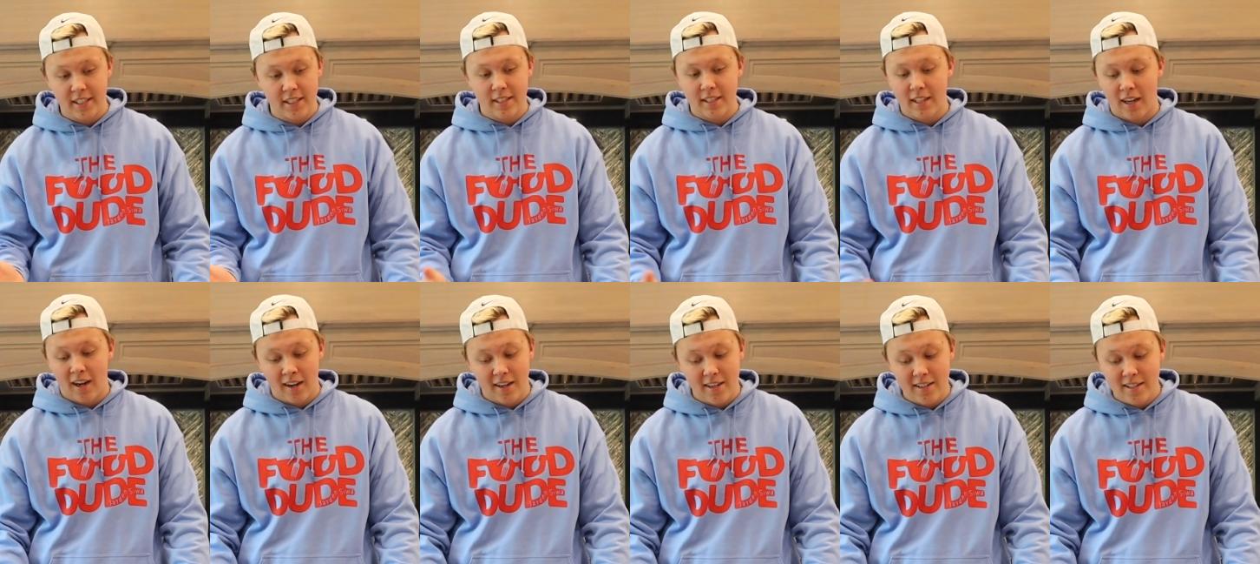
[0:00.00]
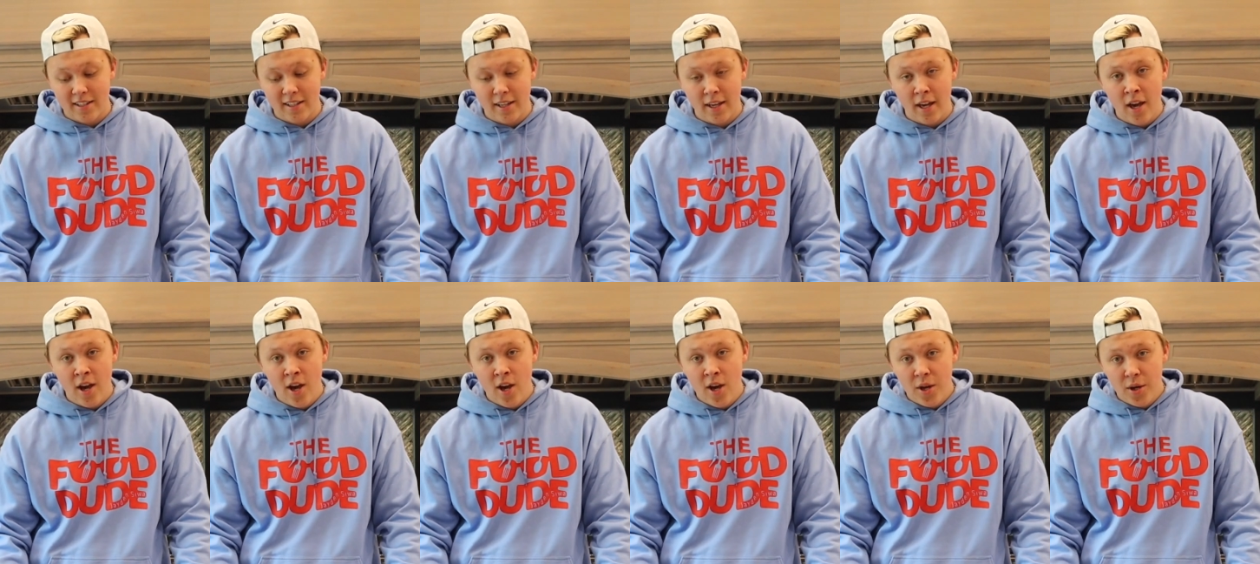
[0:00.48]
because
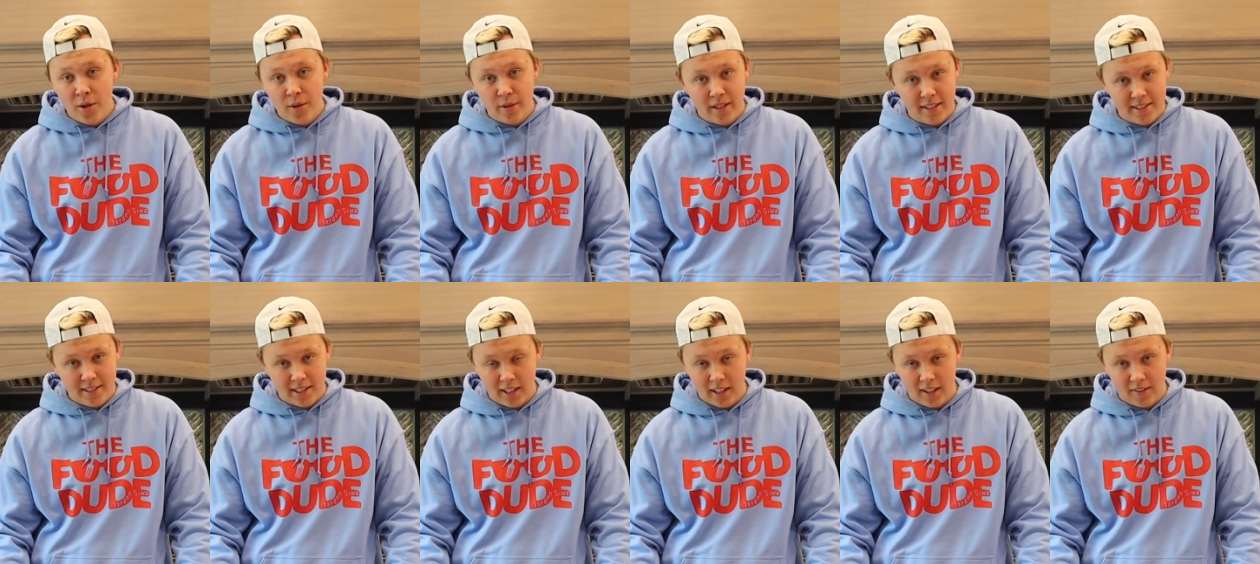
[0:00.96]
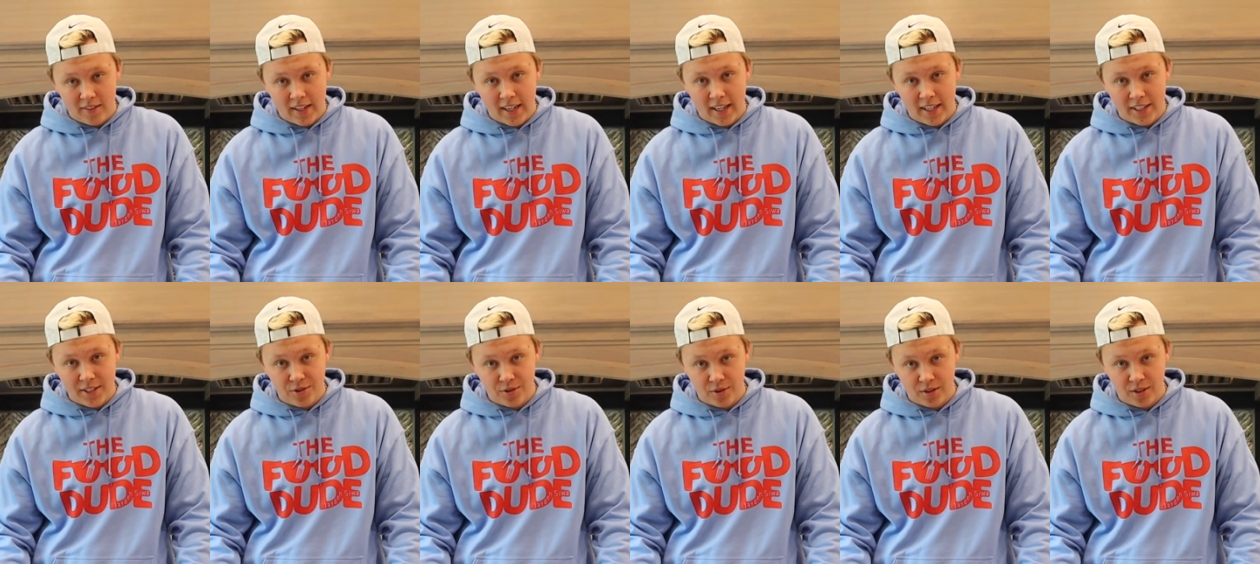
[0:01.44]
honestly, who doesn't love a
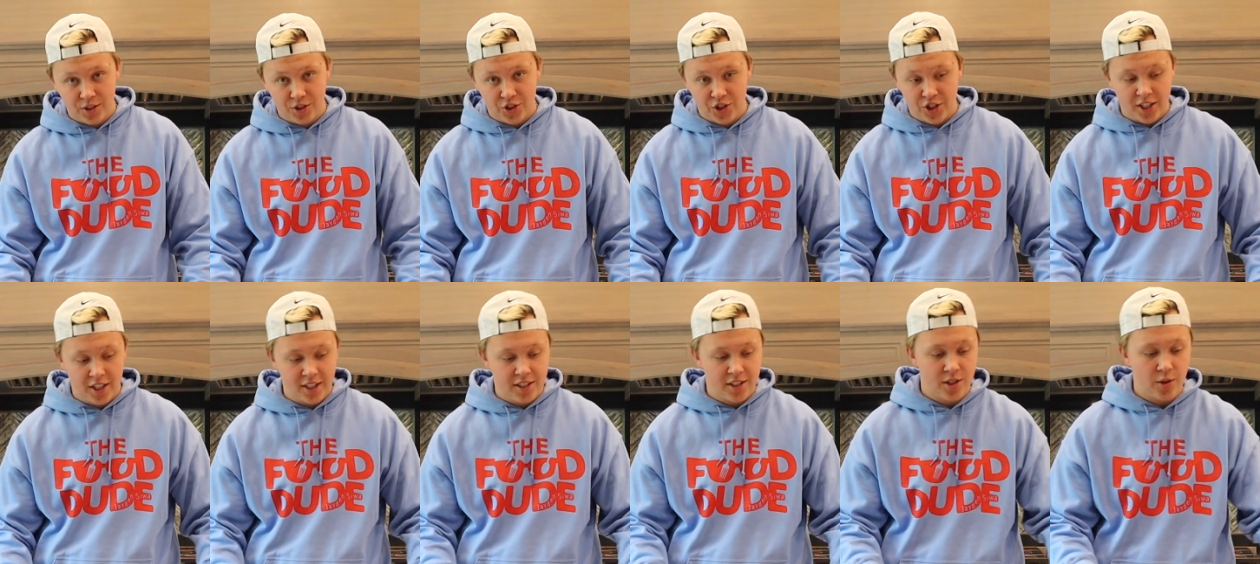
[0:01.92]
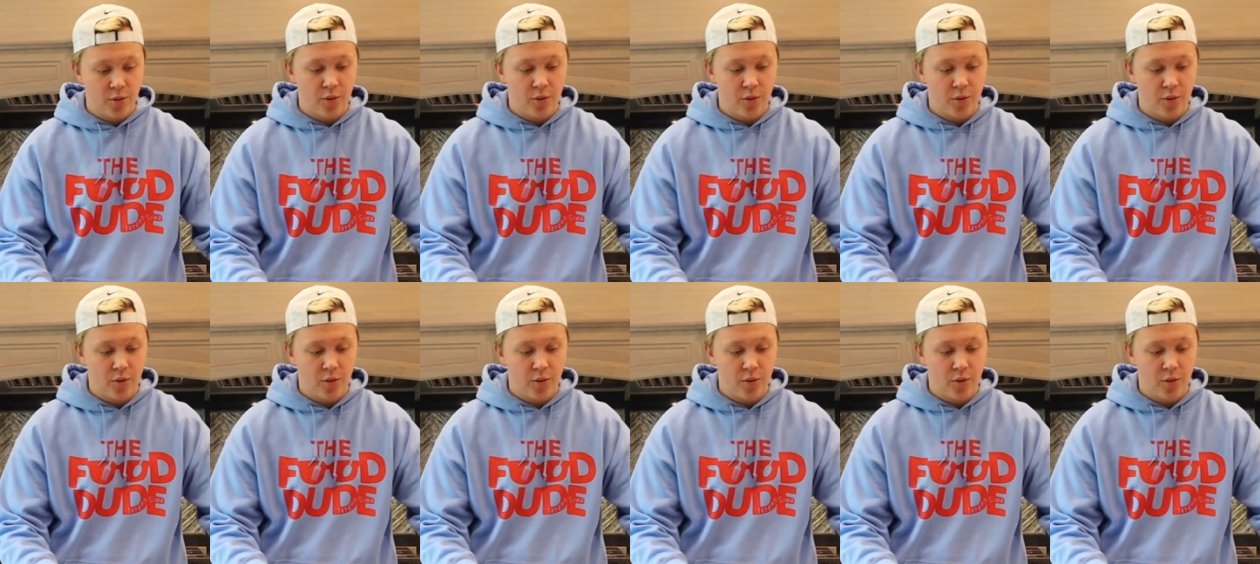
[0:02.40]
nice grilled cheese?